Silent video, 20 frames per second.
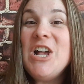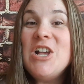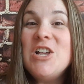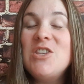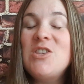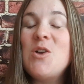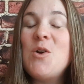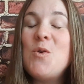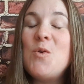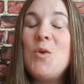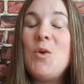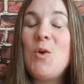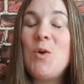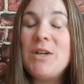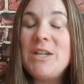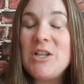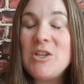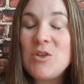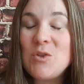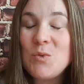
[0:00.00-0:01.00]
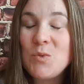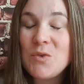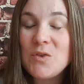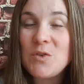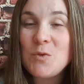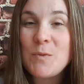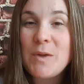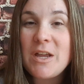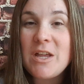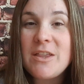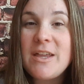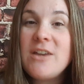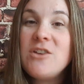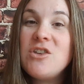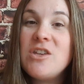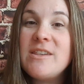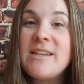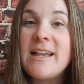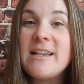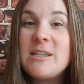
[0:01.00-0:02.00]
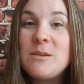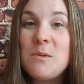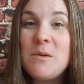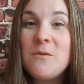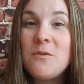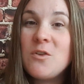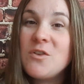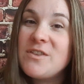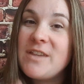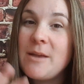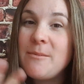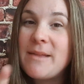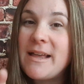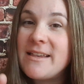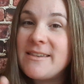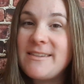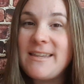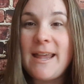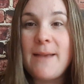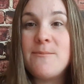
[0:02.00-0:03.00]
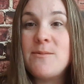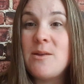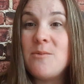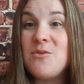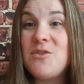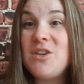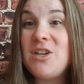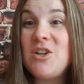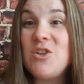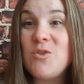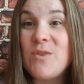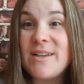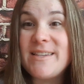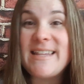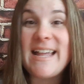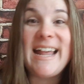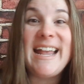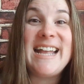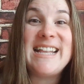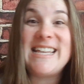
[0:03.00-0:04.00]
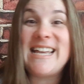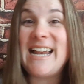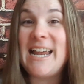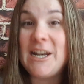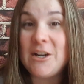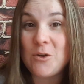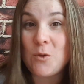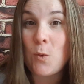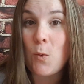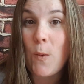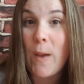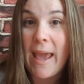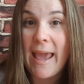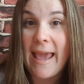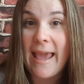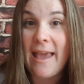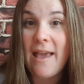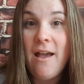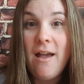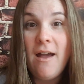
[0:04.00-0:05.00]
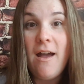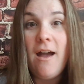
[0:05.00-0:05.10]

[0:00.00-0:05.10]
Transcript: So according to the rules and regulations, it has to be first name, last name. So I'm just going to address that and get that out of the way.